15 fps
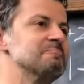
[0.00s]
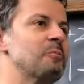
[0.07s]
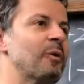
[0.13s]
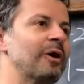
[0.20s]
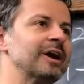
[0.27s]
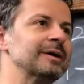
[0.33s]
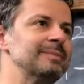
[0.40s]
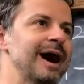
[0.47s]

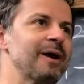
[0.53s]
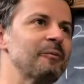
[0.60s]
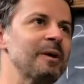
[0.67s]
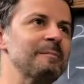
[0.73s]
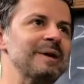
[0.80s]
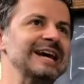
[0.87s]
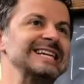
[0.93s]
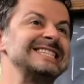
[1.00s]
worrying about
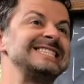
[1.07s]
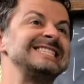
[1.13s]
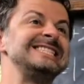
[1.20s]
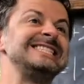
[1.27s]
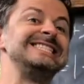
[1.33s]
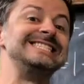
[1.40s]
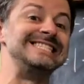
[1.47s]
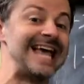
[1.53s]
what makes
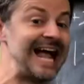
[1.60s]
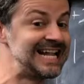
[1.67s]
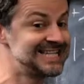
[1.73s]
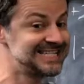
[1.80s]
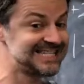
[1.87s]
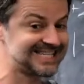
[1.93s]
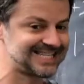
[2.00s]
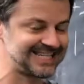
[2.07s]

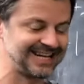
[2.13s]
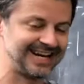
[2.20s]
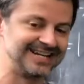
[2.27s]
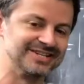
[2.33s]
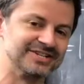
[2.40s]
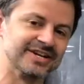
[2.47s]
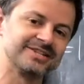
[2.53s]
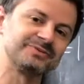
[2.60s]
sense
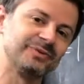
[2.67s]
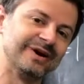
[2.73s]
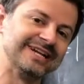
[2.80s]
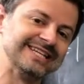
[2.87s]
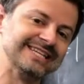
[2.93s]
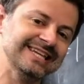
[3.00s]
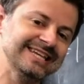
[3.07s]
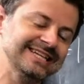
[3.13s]
and just what
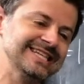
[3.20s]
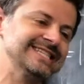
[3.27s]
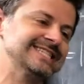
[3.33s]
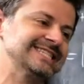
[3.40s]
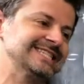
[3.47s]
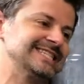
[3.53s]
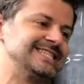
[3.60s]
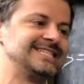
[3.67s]

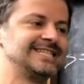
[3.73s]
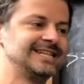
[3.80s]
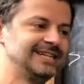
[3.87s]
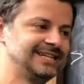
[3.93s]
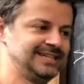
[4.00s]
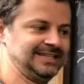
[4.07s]
is